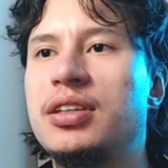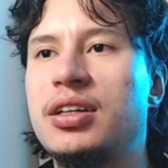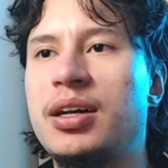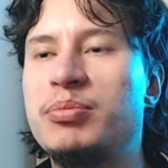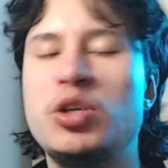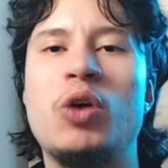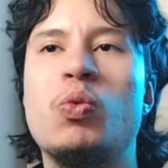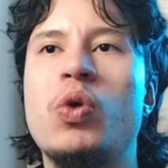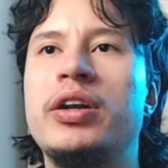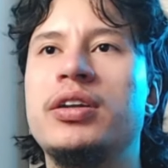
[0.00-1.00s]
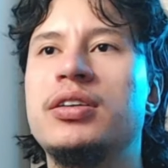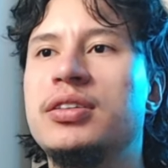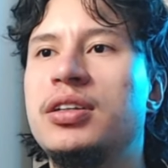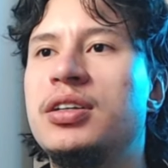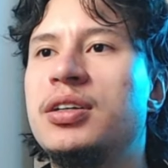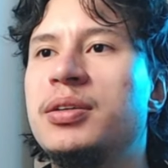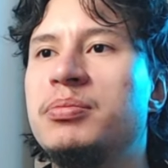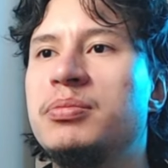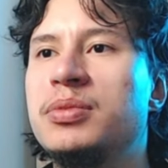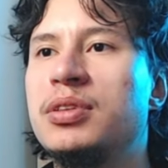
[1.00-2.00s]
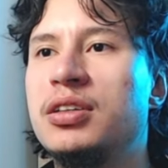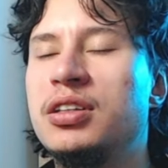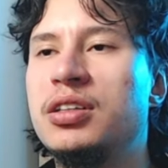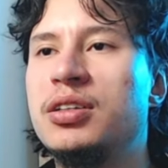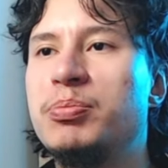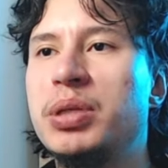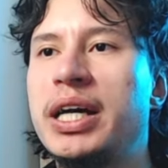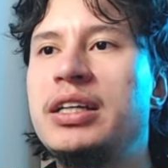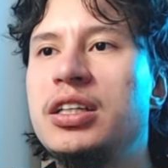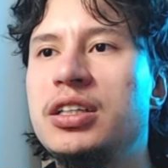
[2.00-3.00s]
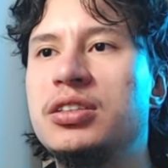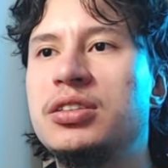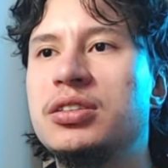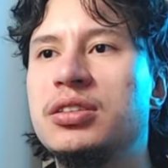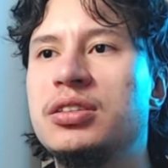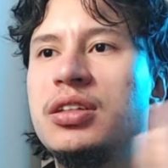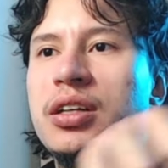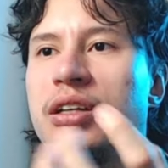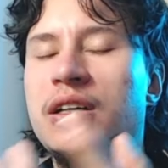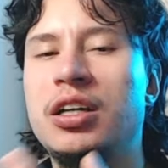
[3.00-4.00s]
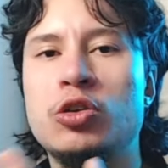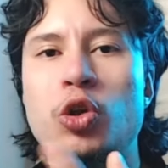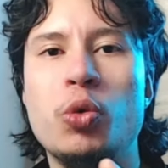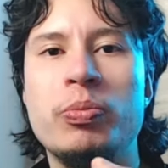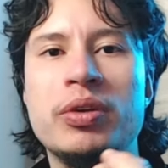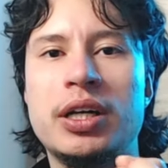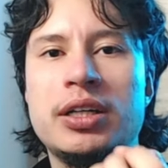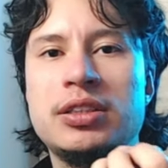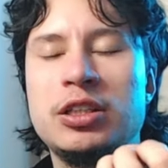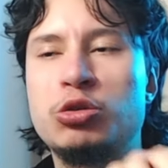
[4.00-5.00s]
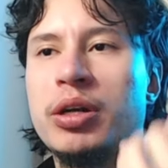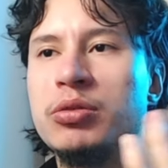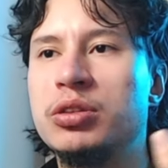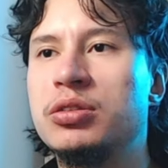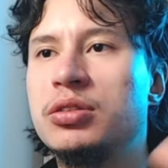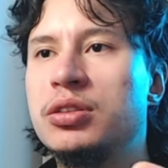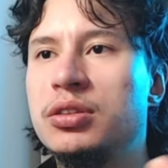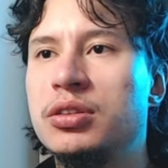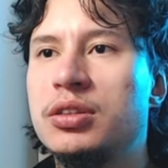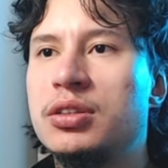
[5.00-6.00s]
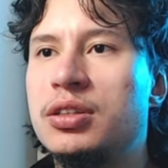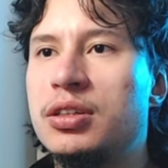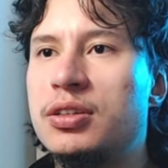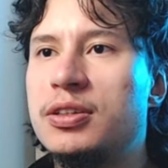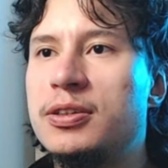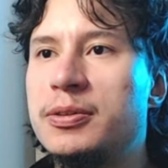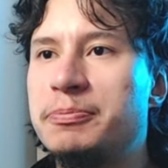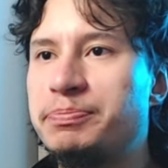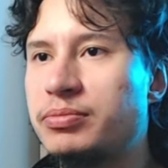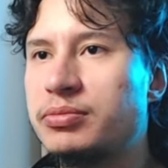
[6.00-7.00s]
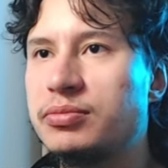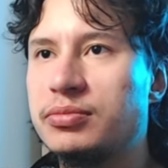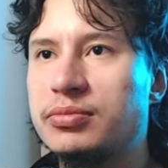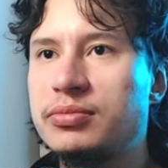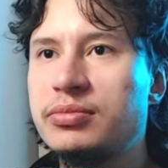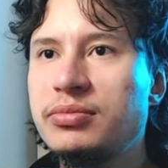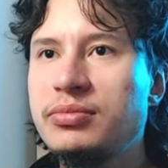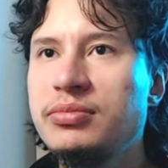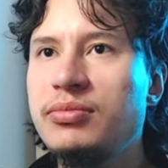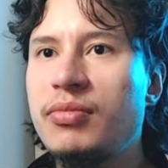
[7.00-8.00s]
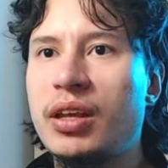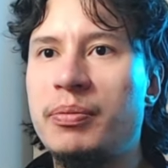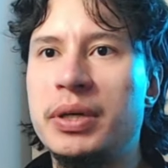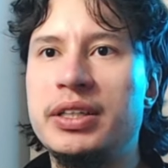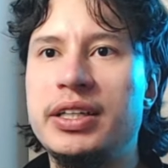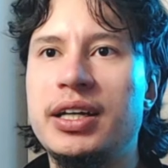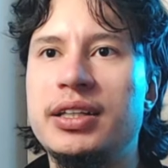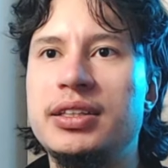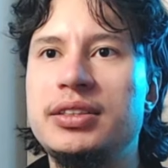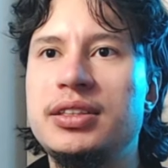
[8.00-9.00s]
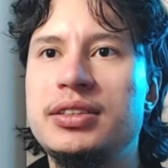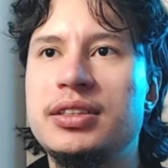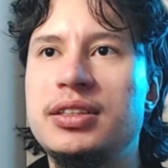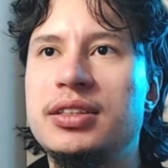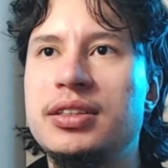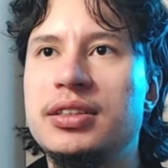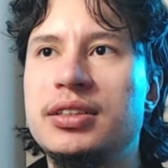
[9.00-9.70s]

I'm not one. Um, the, the, the planet is a, a globe, guys. It's round. Um, but yeah, this is uh,